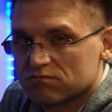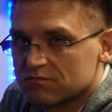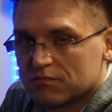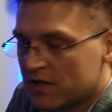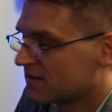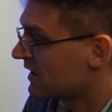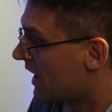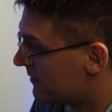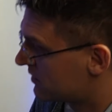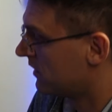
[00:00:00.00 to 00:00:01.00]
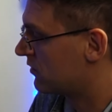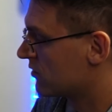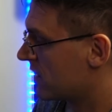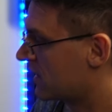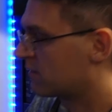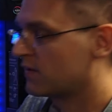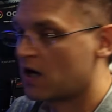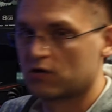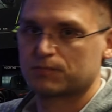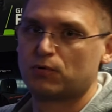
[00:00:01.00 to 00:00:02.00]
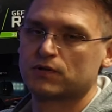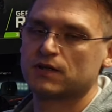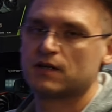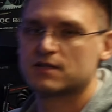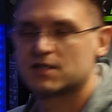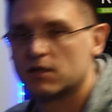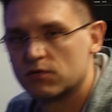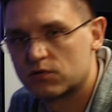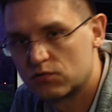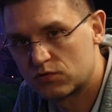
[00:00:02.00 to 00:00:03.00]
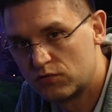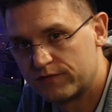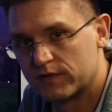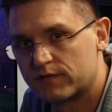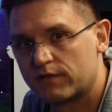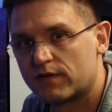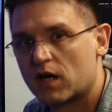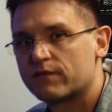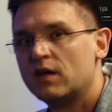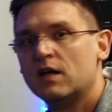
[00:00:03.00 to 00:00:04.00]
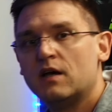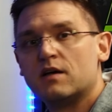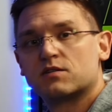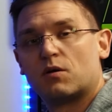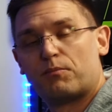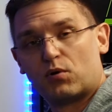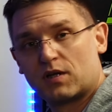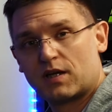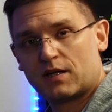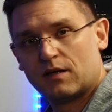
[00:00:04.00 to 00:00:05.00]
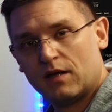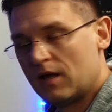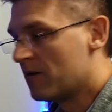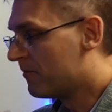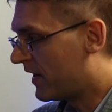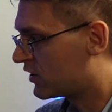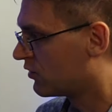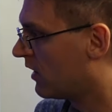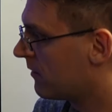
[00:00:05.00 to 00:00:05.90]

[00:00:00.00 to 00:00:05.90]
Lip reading: means I'm still correct. We are outputting in 0 to 255. So put it in, make sure